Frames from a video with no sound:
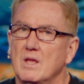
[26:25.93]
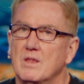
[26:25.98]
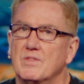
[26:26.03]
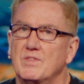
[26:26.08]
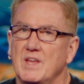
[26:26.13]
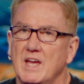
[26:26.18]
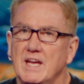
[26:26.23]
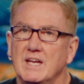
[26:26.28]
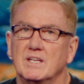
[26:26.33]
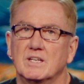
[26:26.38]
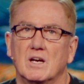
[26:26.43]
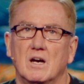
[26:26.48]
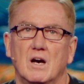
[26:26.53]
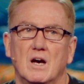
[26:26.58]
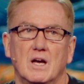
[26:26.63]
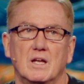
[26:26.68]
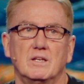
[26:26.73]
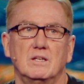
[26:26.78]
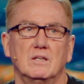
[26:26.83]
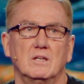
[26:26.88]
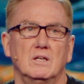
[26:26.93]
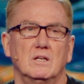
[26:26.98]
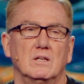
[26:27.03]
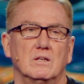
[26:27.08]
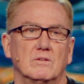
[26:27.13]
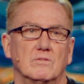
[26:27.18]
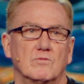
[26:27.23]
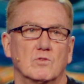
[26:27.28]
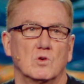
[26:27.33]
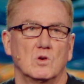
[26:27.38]
thank God
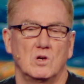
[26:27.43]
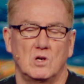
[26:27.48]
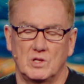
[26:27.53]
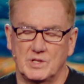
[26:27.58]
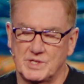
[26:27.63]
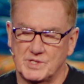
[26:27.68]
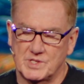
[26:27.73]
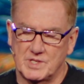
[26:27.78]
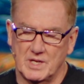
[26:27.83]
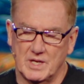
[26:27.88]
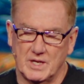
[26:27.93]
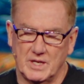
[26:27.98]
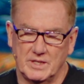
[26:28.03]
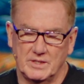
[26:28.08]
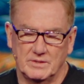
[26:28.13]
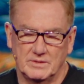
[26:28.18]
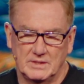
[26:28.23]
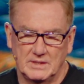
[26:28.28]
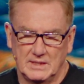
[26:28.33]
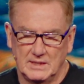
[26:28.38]
for all he's done.